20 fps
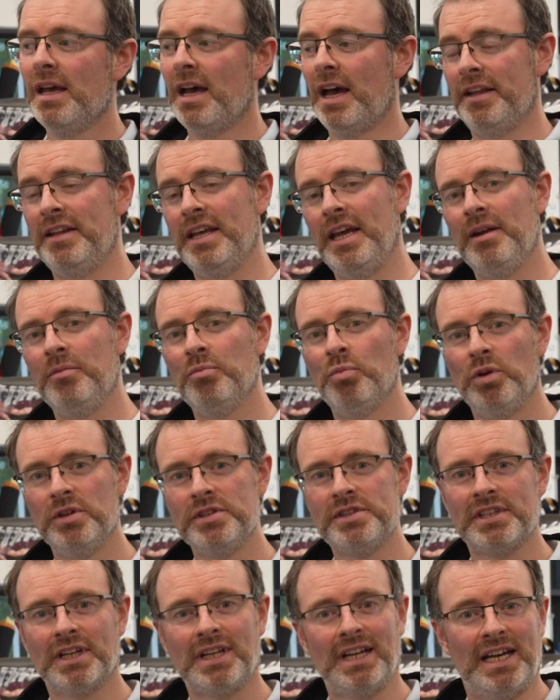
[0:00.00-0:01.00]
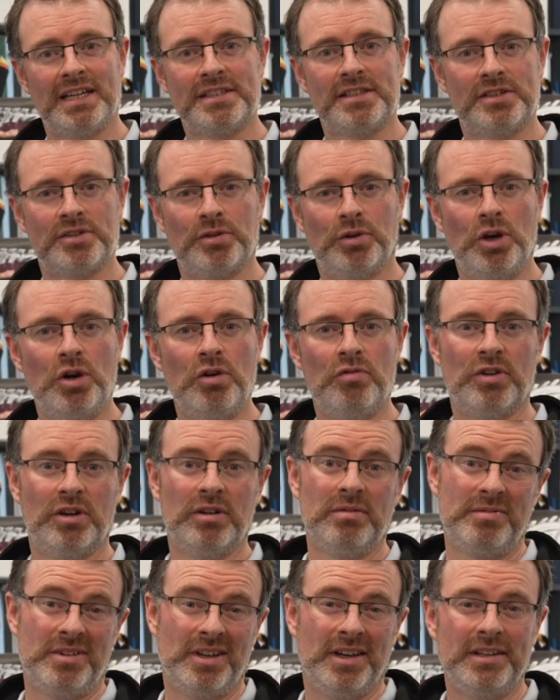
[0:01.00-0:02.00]
And then once the classes are
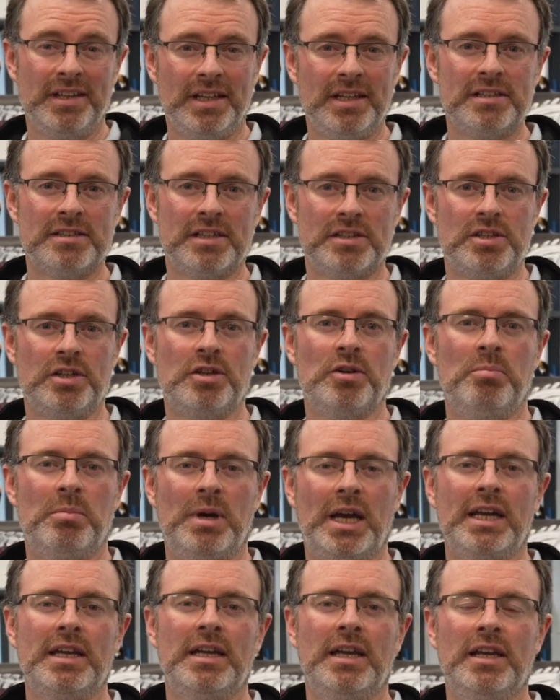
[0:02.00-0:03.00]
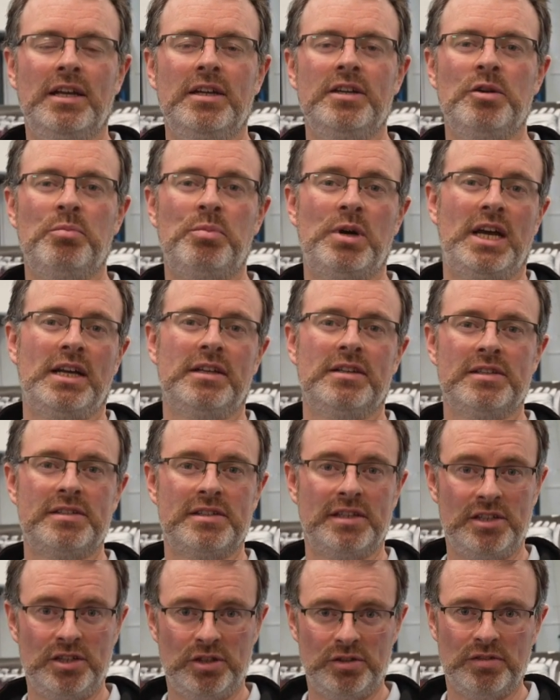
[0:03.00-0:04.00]
over, the idea is that you come back in and you practice
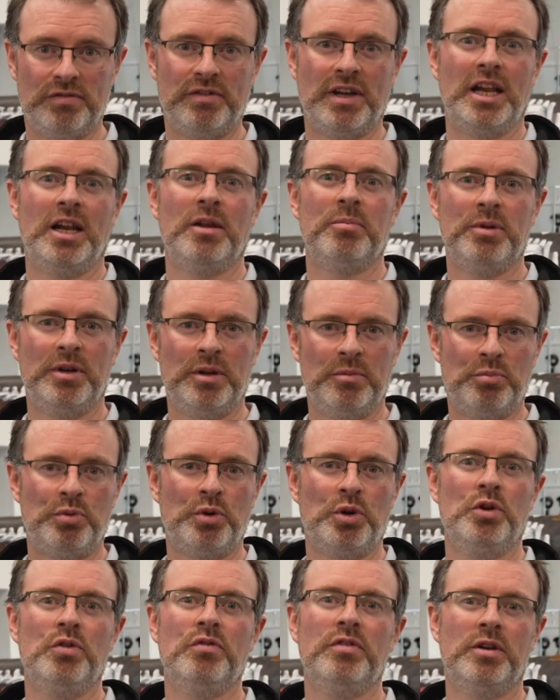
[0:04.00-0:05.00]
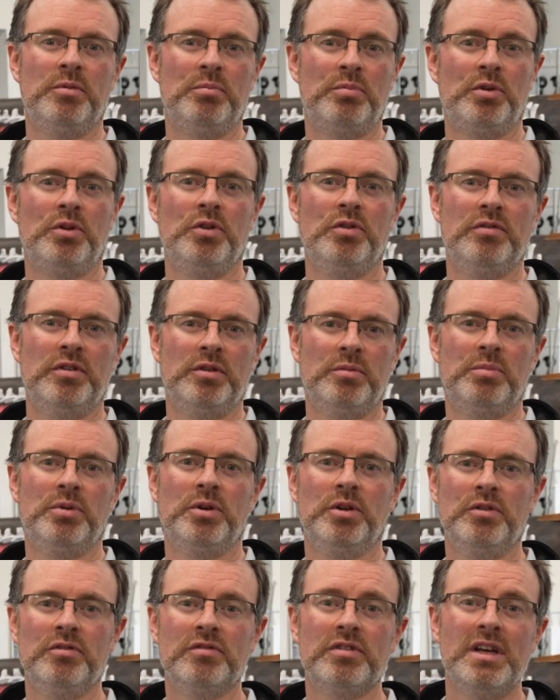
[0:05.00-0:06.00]
and you develop and improve and improve and
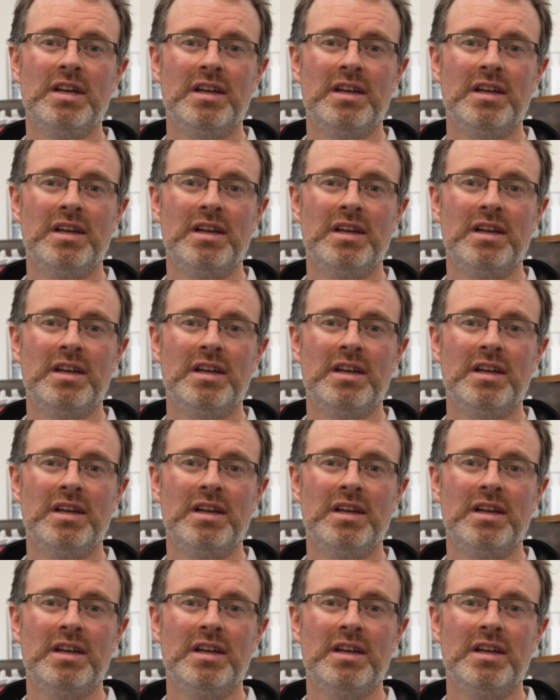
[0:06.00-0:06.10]
improve.